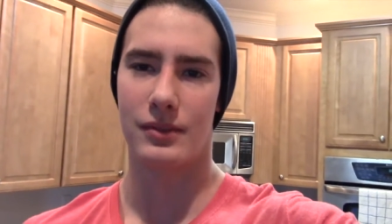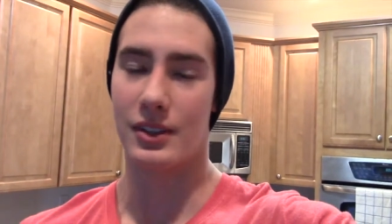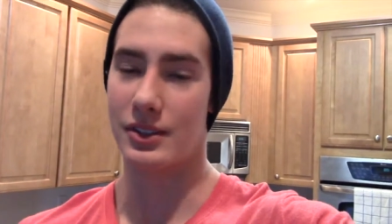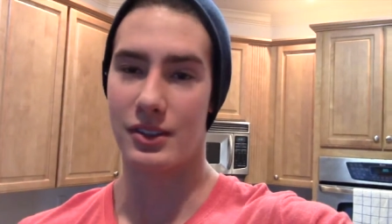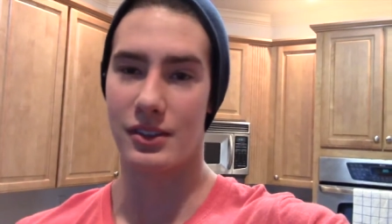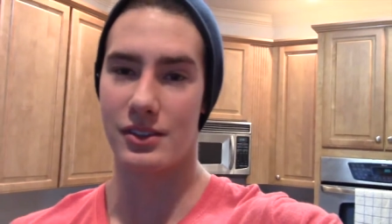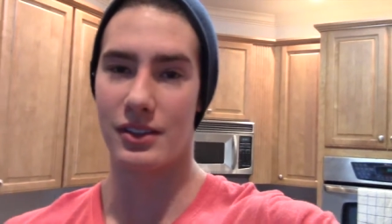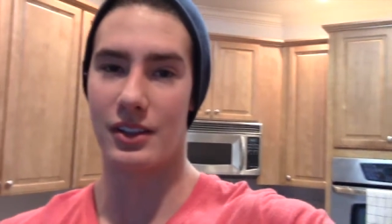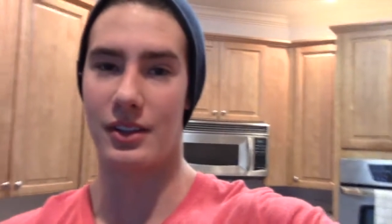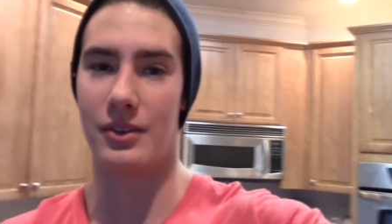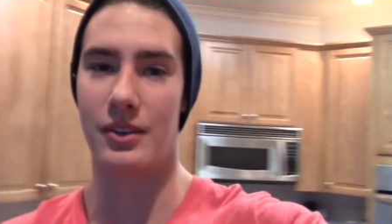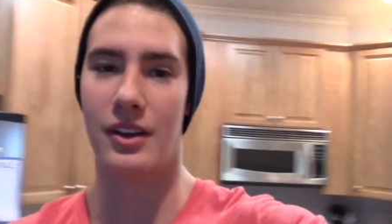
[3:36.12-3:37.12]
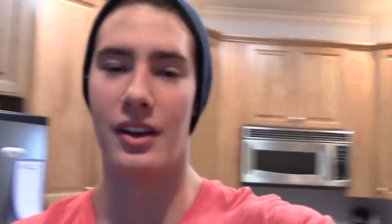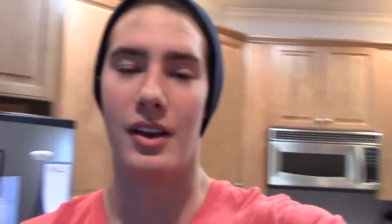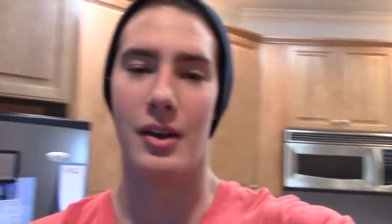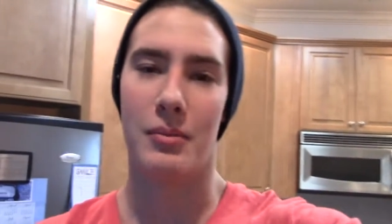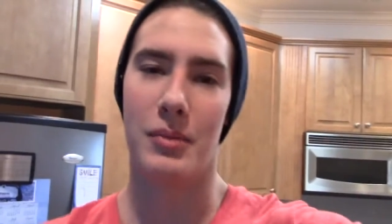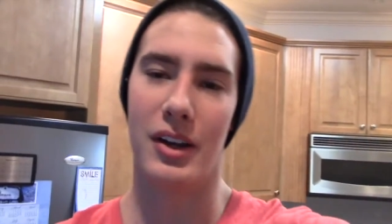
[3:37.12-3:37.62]
I should have said that one.
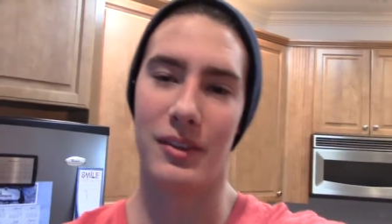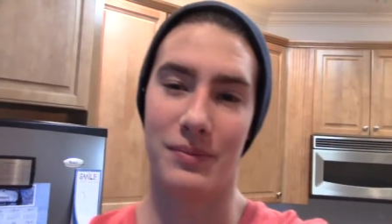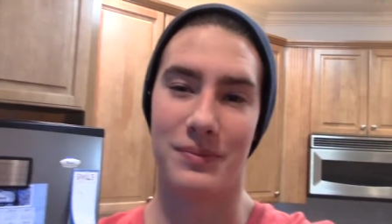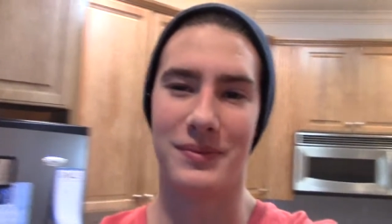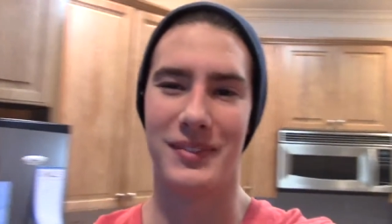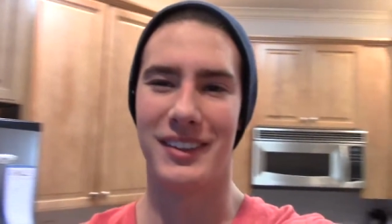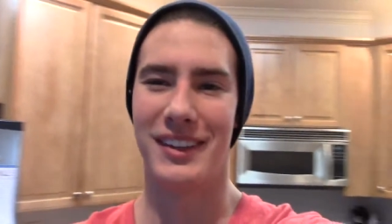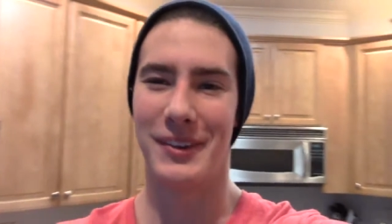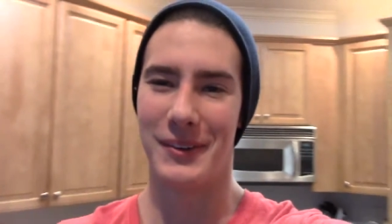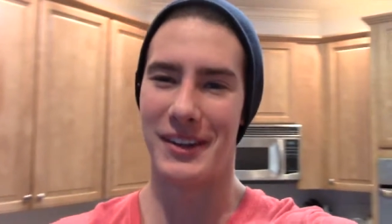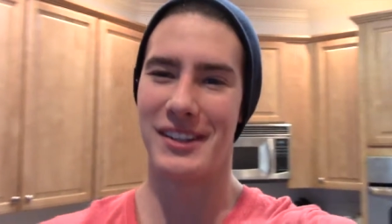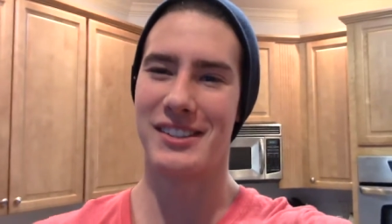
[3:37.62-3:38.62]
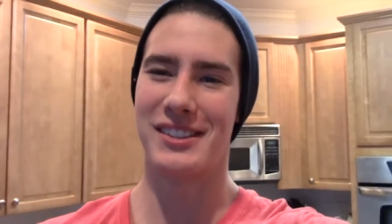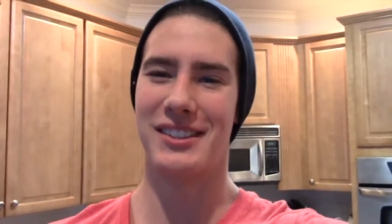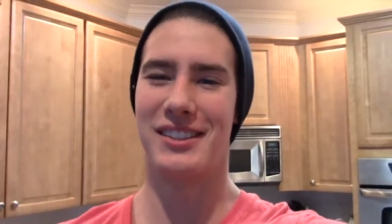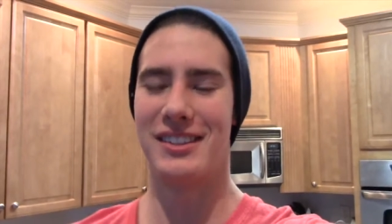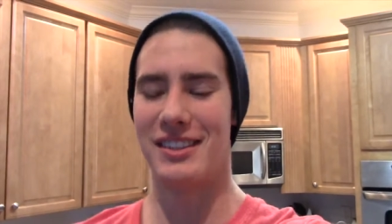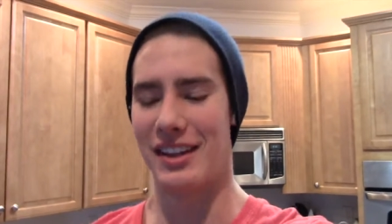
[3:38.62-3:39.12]
But anyways,
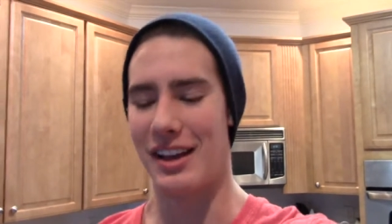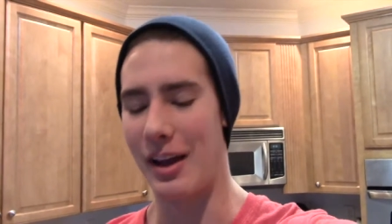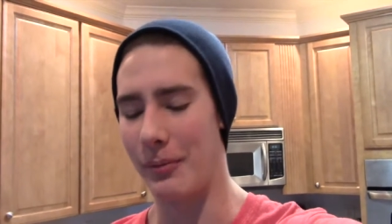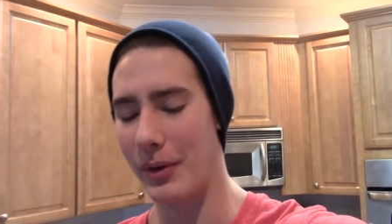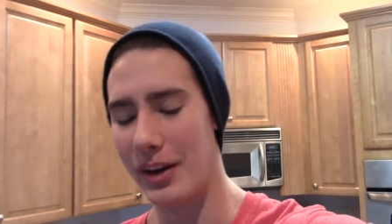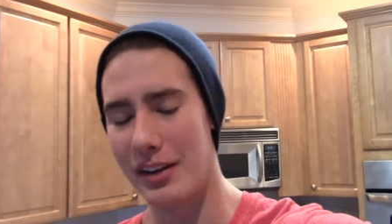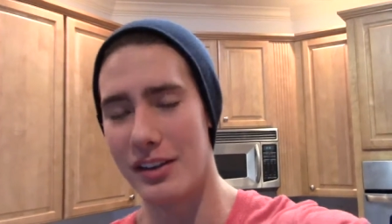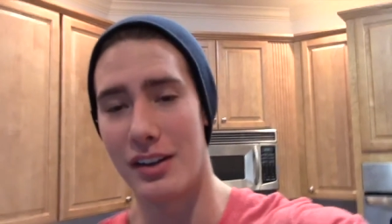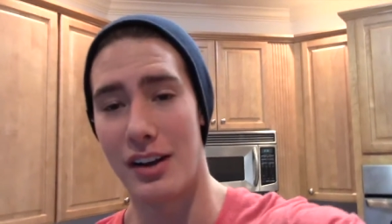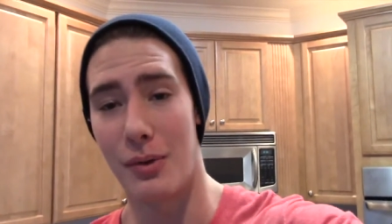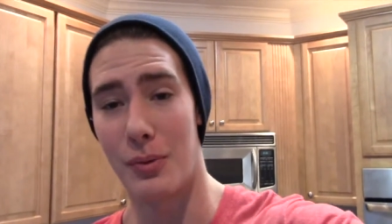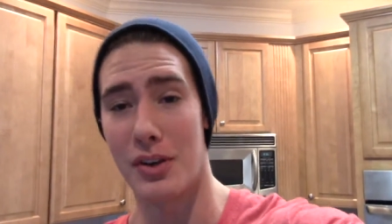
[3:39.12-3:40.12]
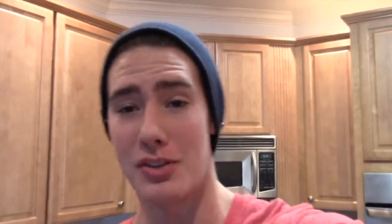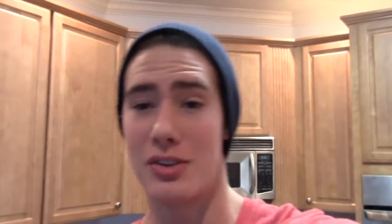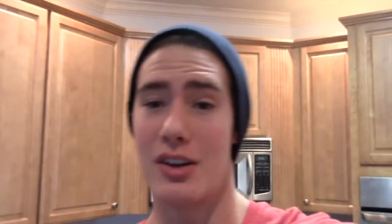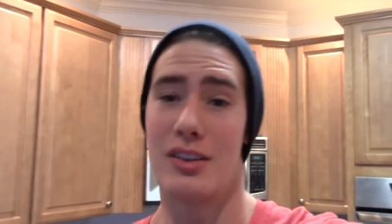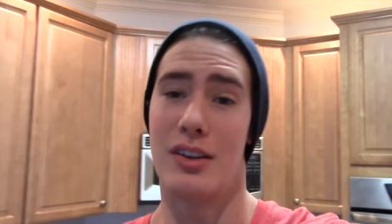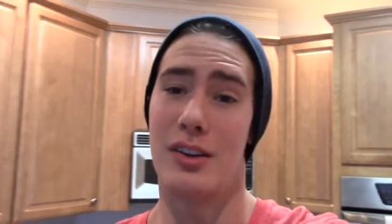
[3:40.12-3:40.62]
I'm ready to, I want to
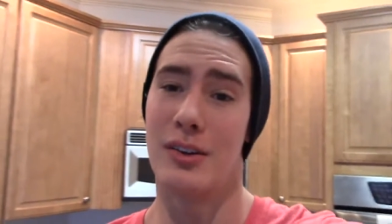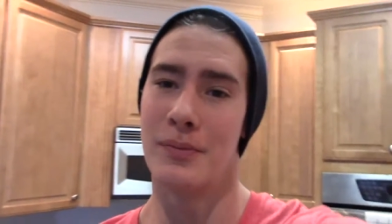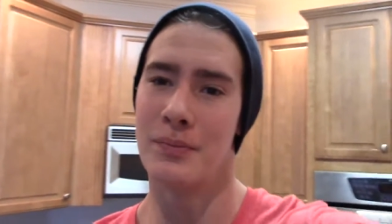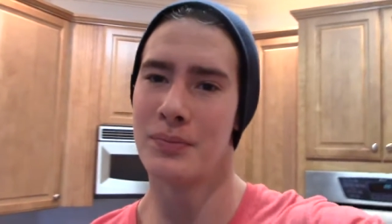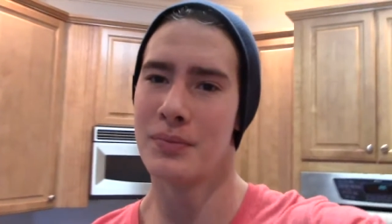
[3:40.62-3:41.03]
try their